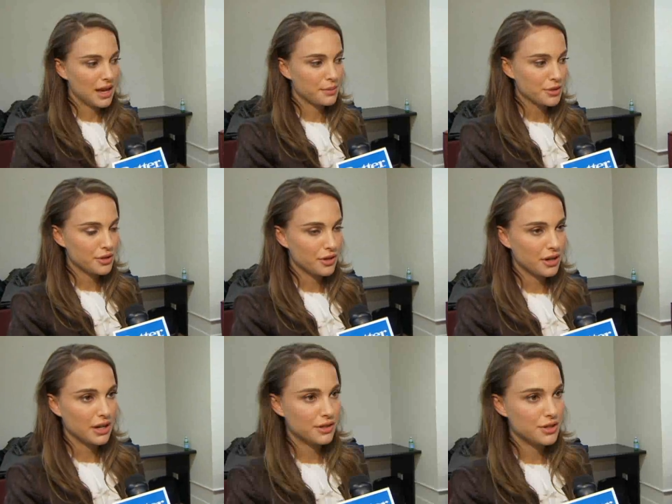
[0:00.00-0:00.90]
the
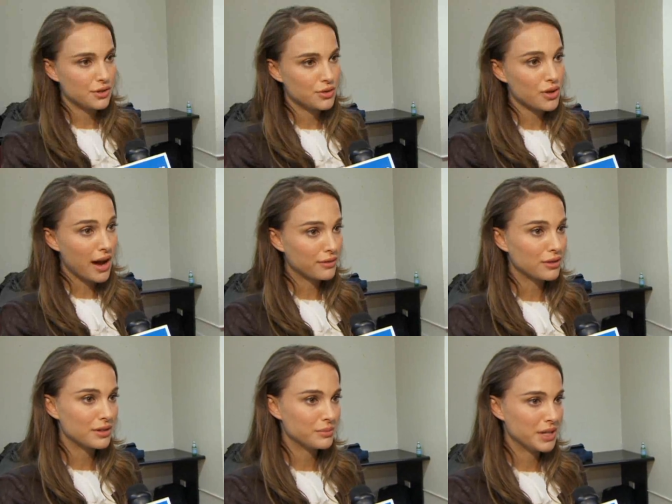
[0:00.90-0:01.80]
opportunity to travel
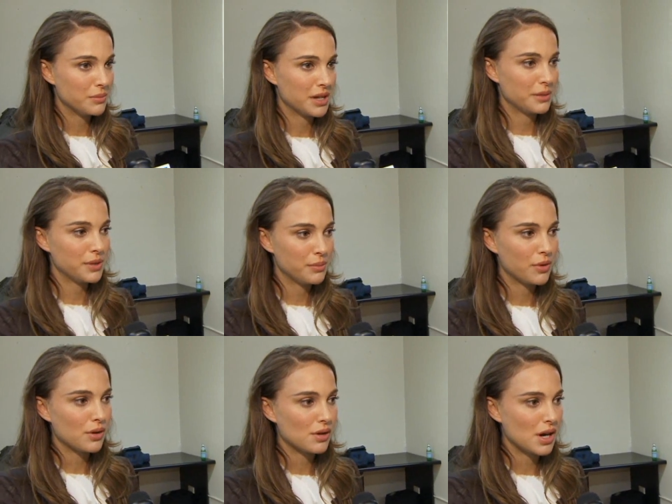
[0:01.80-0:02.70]
and meet many people.
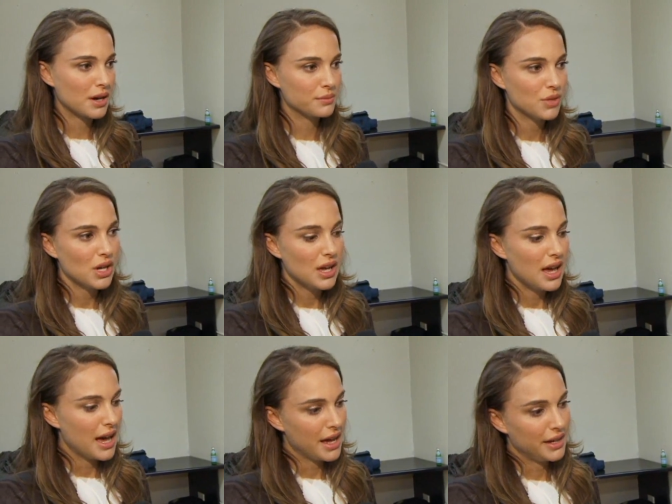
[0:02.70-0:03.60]
Um,
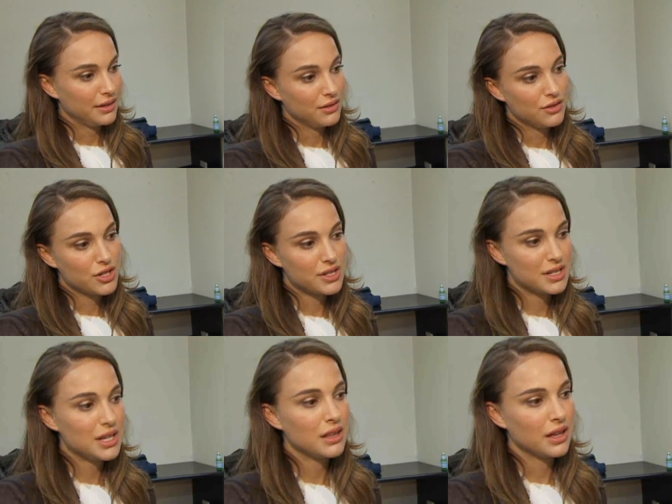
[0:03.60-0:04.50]
and just
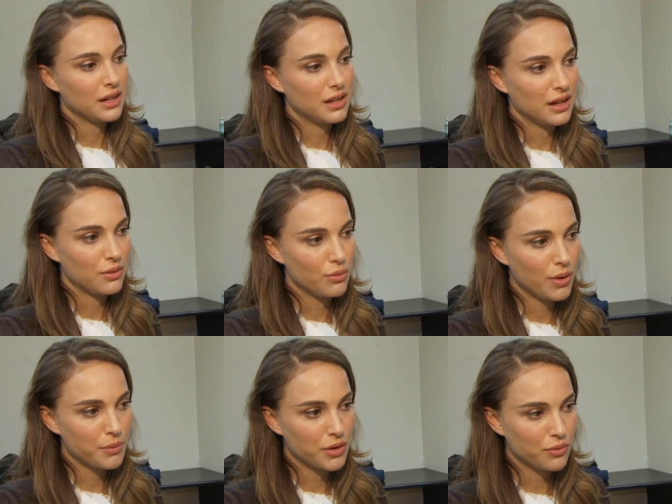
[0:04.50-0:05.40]
see that that
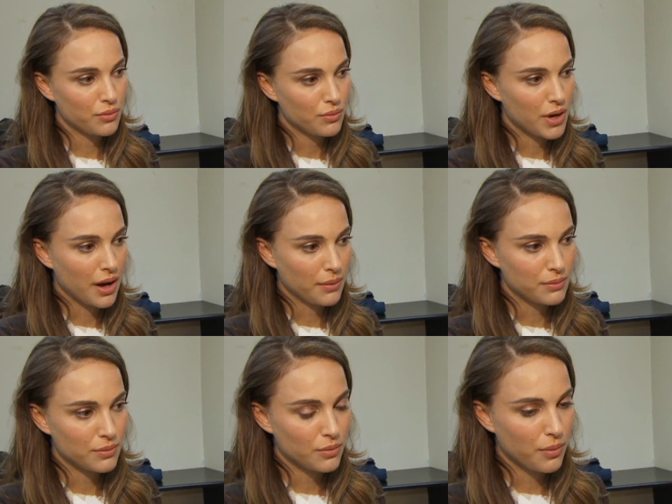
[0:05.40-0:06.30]
women
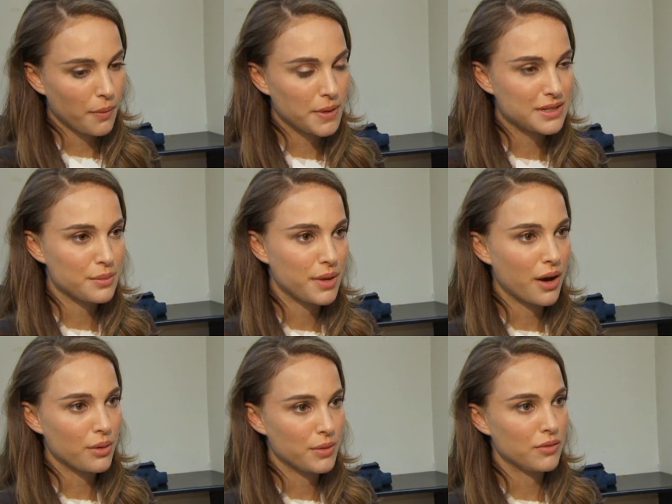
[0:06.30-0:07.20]
um, women's
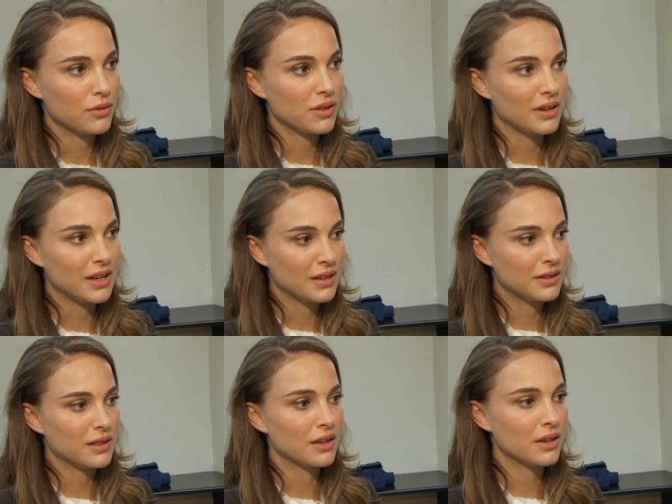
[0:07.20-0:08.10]
empowerment really is
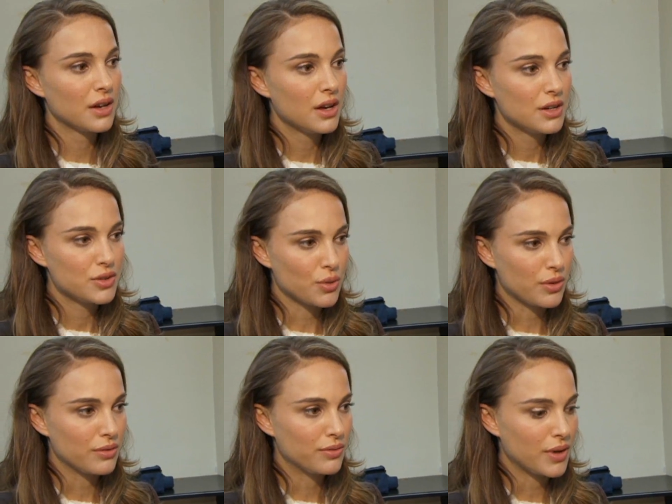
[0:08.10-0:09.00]
the sort
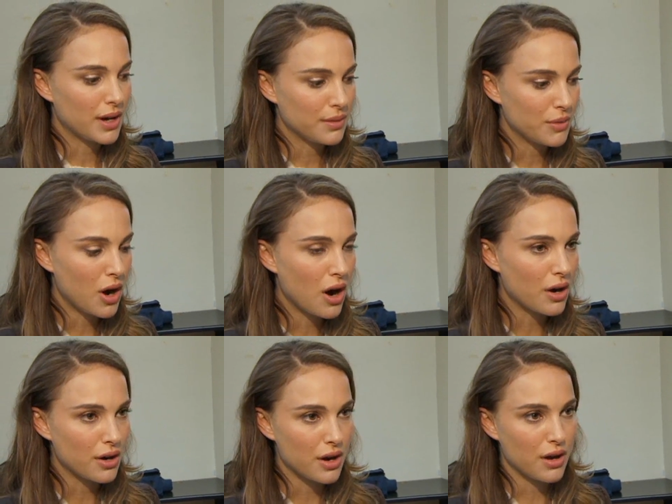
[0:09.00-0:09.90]
of um,
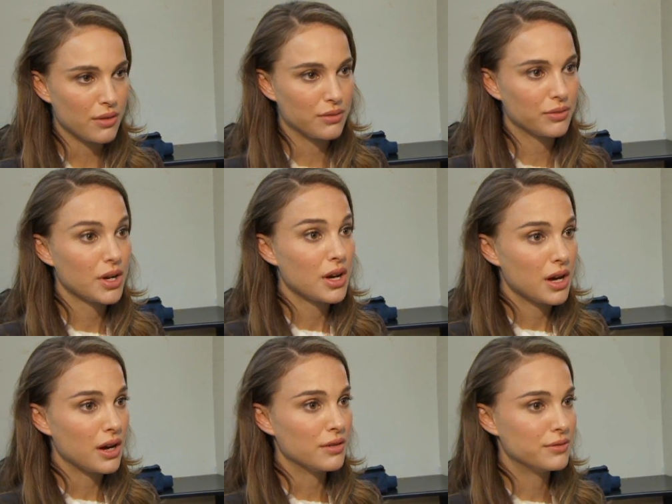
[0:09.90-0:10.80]
heart of
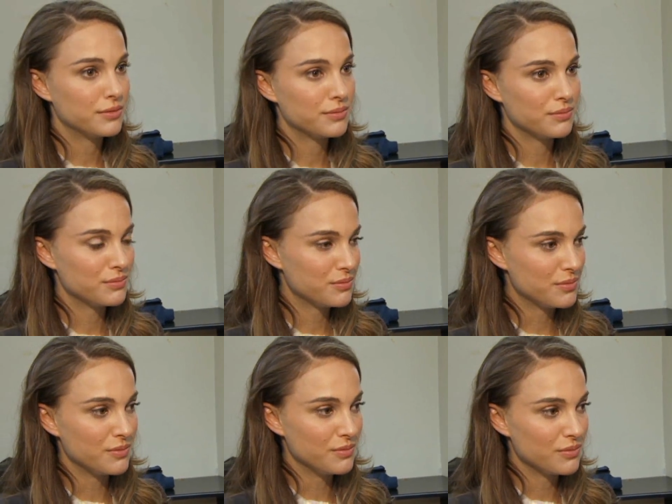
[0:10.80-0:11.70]
of
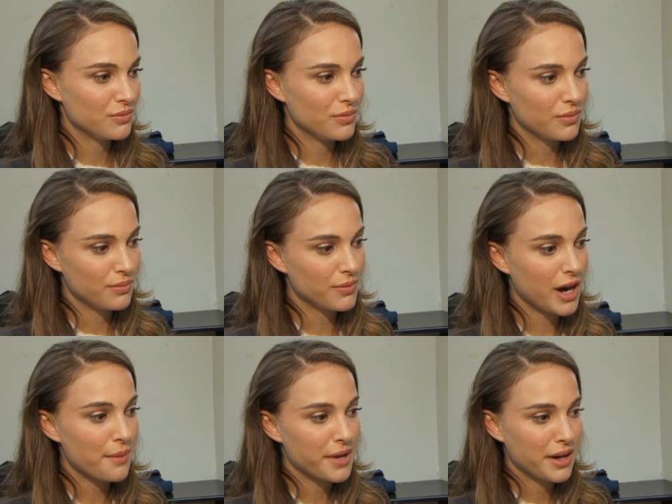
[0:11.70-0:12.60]

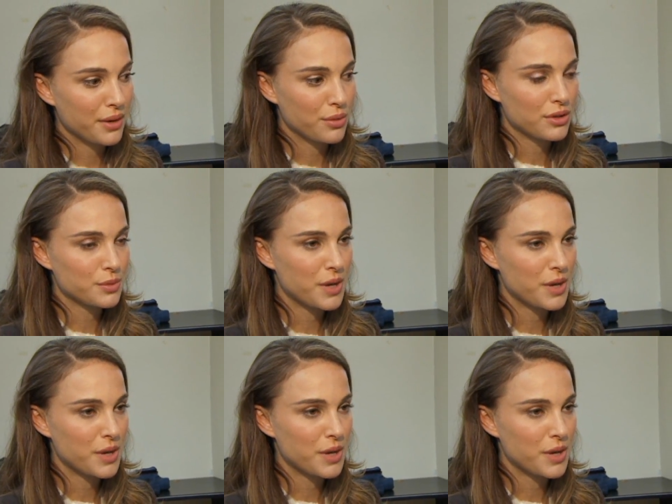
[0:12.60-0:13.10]
combating world